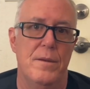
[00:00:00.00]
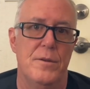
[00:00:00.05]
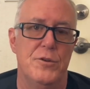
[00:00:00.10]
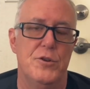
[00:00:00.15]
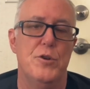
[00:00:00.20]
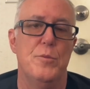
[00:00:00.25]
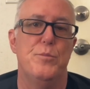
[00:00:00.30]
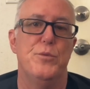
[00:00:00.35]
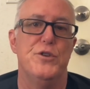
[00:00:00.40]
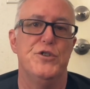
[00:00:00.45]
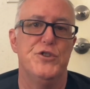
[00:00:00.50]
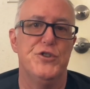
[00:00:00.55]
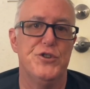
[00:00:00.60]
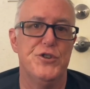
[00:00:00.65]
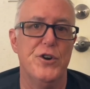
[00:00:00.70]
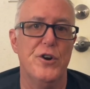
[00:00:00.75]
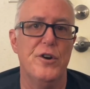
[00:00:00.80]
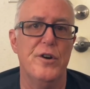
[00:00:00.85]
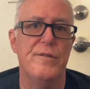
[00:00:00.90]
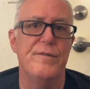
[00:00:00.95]
to
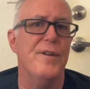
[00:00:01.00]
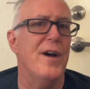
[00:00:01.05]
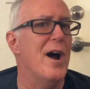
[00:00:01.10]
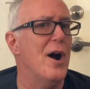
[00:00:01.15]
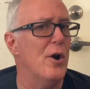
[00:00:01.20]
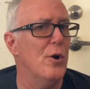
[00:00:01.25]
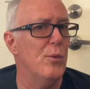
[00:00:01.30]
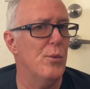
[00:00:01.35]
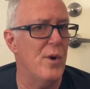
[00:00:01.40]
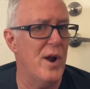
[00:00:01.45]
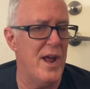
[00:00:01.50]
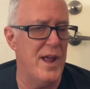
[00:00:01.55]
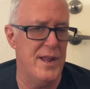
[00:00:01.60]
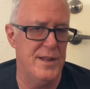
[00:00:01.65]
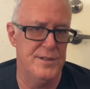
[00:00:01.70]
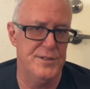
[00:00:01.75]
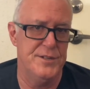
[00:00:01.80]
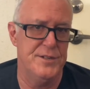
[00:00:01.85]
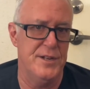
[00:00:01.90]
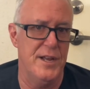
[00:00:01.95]
preserve our
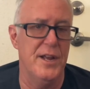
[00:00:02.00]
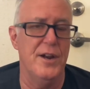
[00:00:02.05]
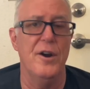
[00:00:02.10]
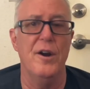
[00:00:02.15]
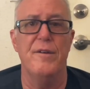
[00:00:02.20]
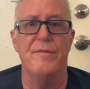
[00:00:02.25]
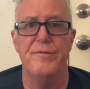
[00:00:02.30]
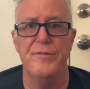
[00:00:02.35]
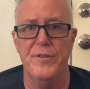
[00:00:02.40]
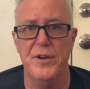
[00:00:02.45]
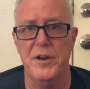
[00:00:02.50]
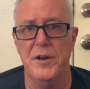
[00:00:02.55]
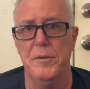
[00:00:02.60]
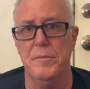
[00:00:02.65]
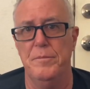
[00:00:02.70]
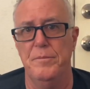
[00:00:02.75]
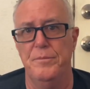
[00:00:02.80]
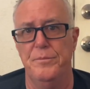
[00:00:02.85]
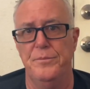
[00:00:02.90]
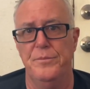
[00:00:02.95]
rights and our
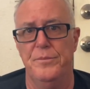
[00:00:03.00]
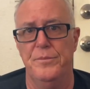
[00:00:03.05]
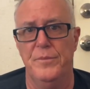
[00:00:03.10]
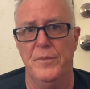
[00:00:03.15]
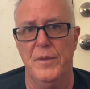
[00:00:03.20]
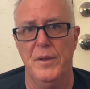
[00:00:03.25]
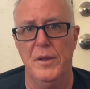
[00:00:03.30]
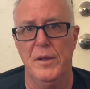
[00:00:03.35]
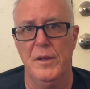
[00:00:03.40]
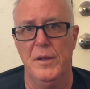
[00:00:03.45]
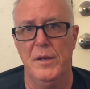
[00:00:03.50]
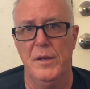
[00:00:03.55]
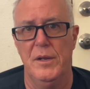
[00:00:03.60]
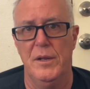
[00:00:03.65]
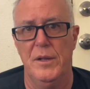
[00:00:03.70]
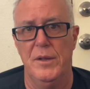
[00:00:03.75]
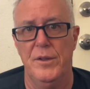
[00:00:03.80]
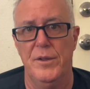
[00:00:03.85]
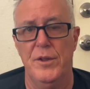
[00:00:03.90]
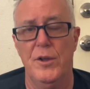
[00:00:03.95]
freedom.
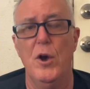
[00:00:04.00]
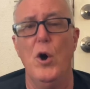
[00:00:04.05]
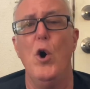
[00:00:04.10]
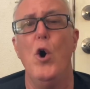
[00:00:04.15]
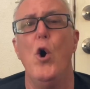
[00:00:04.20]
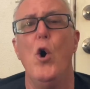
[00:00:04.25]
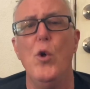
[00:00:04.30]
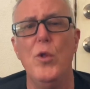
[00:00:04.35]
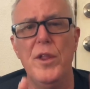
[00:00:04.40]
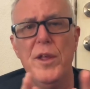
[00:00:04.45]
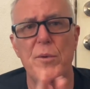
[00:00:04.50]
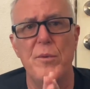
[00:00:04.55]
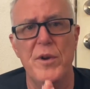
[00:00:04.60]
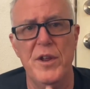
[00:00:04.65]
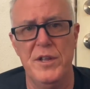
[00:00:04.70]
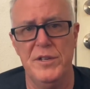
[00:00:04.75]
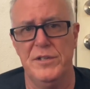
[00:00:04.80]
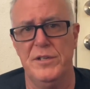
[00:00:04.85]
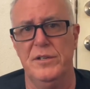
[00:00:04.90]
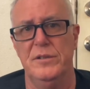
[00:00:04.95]
The only
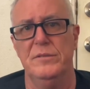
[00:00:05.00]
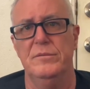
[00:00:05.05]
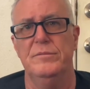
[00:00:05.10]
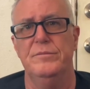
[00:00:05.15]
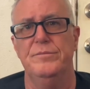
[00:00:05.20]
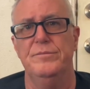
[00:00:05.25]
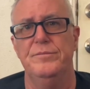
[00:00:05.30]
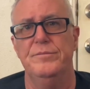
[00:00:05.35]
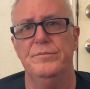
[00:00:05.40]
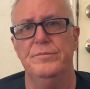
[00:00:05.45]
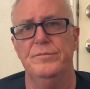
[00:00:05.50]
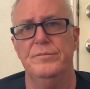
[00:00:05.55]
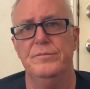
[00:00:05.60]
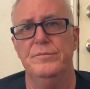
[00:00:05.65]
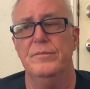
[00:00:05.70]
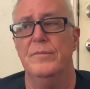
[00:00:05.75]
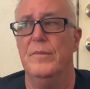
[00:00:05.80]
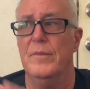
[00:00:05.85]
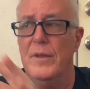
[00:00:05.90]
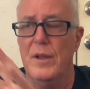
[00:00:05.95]
reason
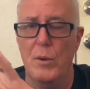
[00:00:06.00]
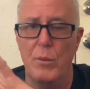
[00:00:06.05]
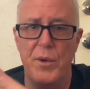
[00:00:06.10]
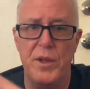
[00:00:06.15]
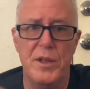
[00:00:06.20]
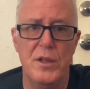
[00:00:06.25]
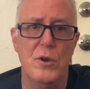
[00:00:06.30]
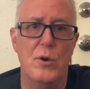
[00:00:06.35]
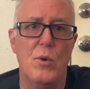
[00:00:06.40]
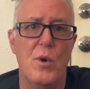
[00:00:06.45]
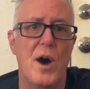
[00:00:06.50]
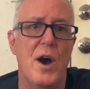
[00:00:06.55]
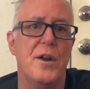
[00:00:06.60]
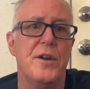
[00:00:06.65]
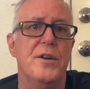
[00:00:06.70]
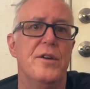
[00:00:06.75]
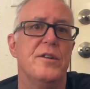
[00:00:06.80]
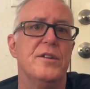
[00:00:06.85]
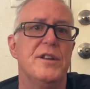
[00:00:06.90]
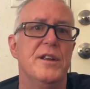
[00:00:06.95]
that we can go out
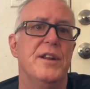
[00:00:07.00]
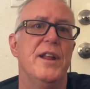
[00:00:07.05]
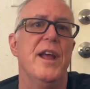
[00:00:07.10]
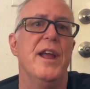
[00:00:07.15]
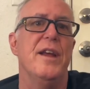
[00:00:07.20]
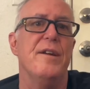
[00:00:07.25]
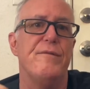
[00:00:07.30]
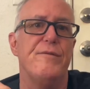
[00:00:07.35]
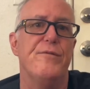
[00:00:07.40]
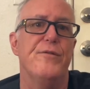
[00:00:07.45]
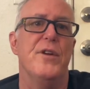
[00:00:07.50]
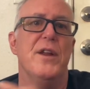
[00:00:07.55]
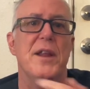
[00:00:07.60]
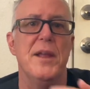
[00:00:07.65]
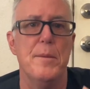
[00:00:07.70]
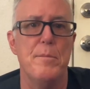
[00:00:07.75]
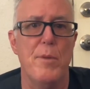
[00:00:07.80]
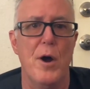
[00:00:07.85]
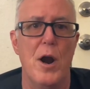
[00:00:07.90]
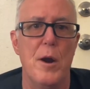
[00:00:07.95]
here today and
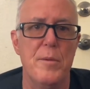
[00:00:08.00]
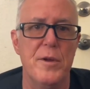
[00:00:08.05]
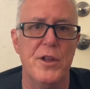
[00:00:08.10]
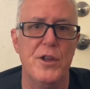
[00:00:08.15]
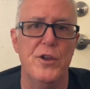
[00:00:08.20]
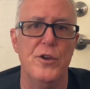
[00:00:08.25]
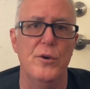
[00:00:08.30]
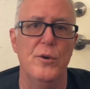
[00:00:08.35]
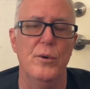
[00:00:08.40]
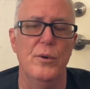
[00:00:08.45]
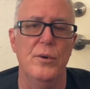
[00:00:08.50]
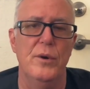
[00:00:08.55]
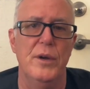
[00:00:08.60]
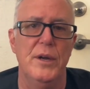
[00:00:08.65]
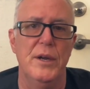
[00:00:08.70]
freely barbecue